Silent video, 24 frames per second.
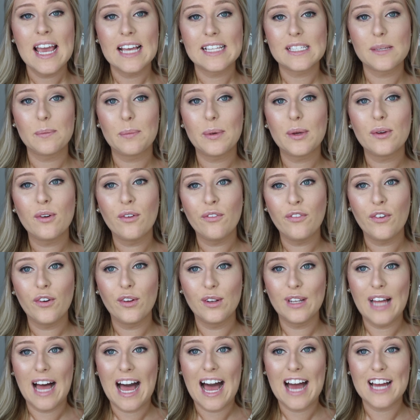It's a
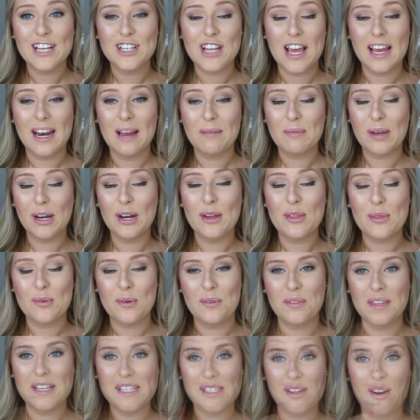beautiful lash, and I'm going to
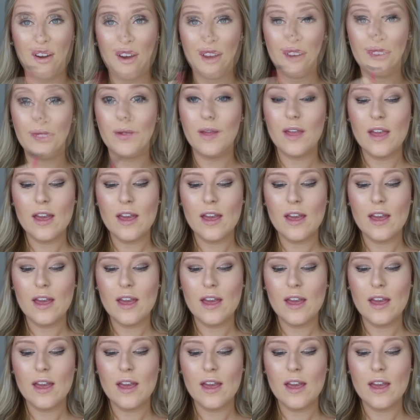throw these on.